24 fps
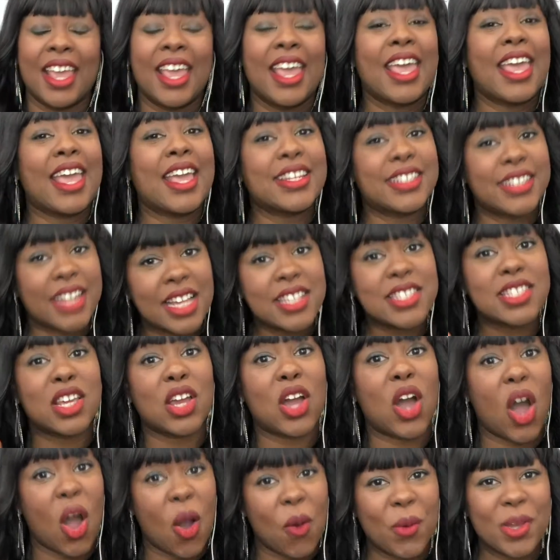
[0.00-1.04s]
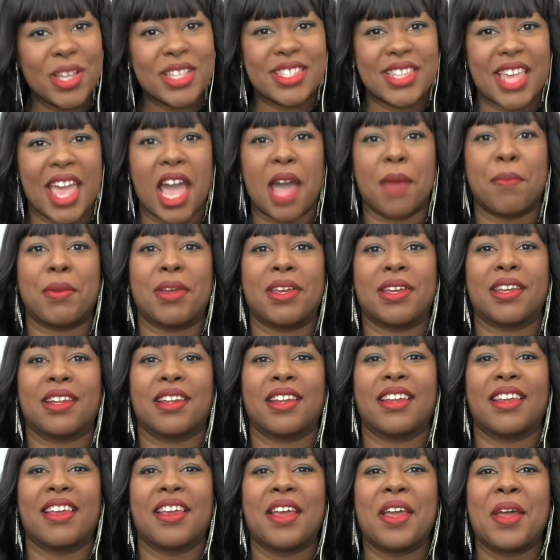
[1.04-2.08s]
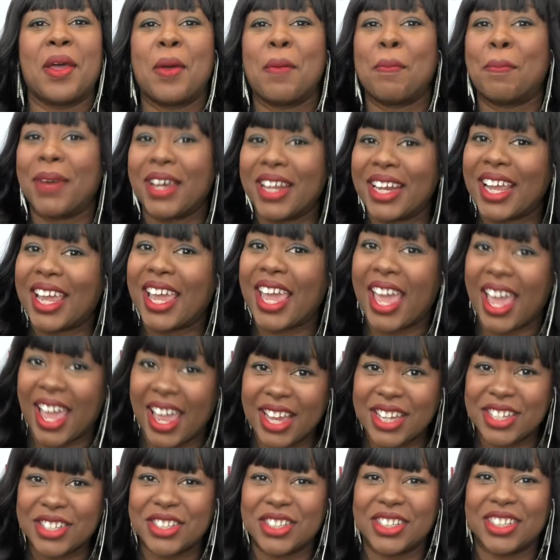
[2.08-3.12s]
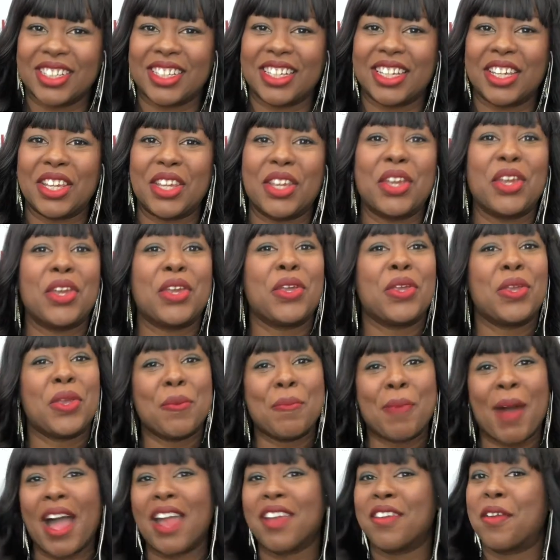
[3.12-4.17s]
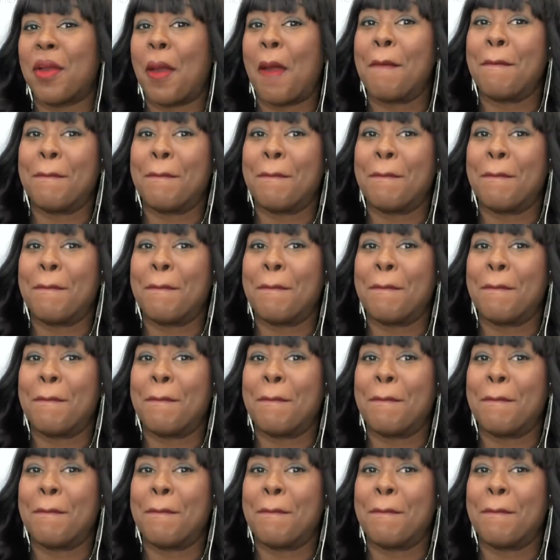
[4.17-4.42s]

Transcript: It doesn't always happen, but occasionally you might